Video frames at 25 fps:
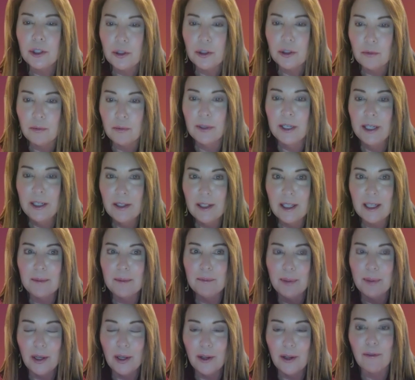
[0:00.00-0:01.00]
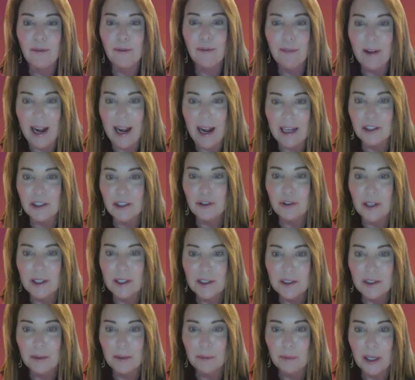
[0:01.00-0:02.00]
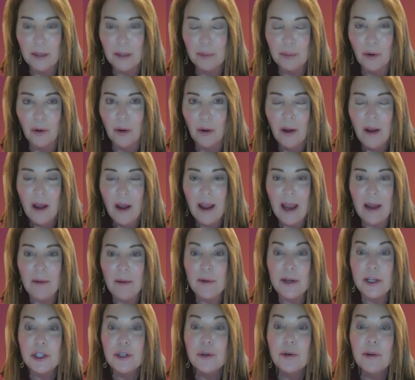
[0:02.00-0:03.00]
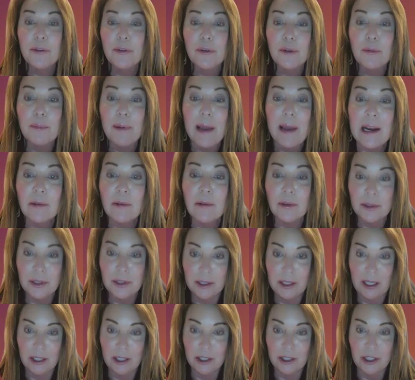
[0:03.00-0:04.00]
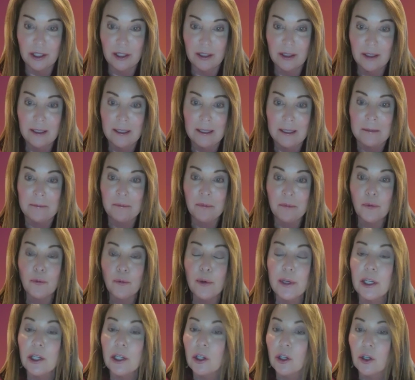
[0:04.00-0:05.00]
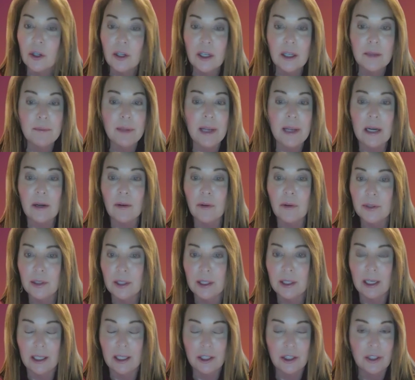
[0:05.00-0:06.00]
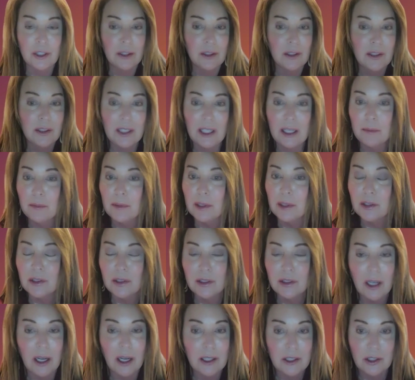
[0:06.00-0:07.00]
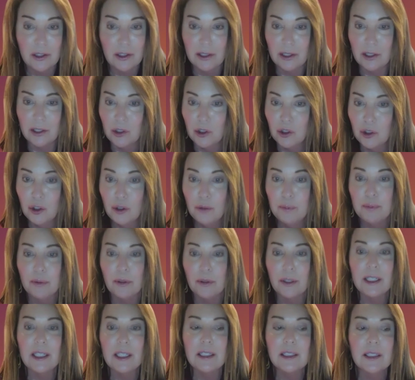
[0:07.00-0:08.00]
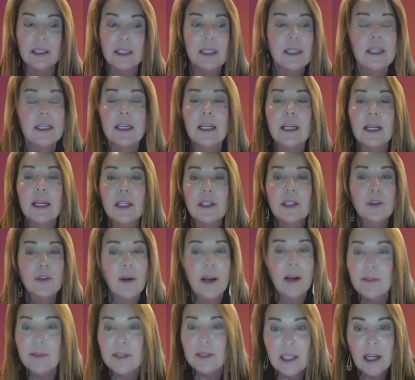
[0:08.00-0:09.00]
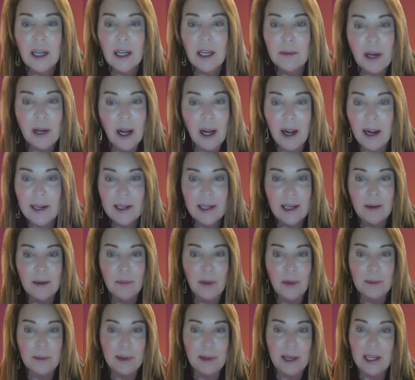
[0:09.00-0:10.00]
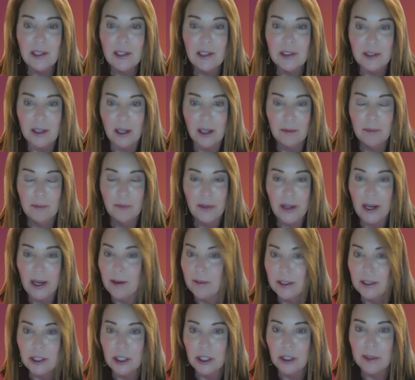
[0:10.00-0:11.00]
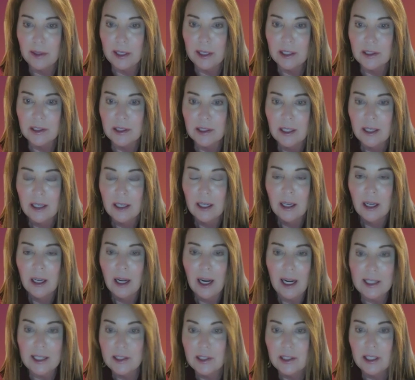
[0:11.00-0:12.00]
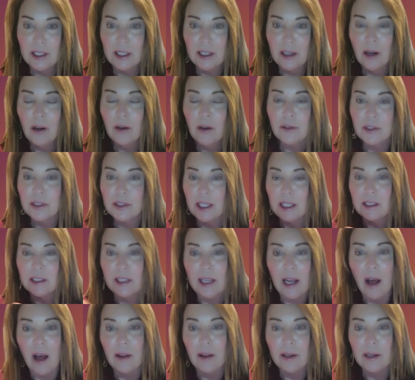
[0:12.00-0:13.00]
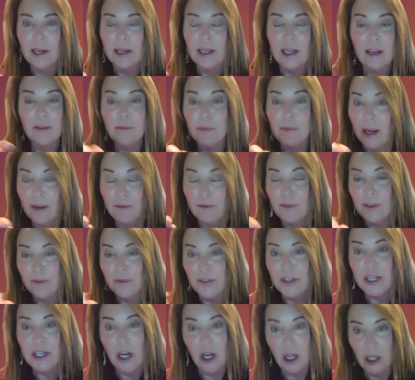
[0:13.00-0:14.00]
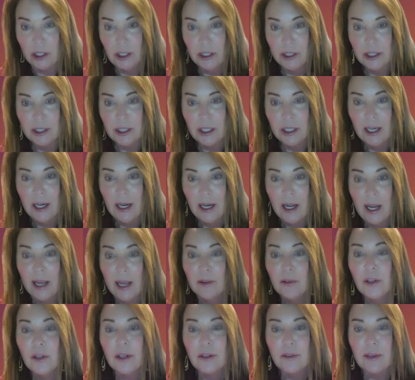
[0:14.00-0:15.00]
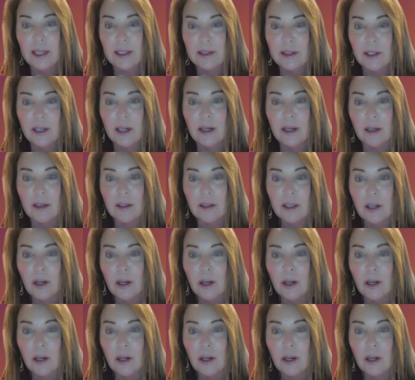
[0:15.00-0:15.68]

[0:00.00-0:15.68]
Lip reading: you really build fast trust in people. And we do it through payroll deduction, reoccurring payroll deduction, seamless, touchless, super easy. So every time I get my pay stub every 2 weeks, I see, oh, Stacie Allyn, I gave my $50. And look right there,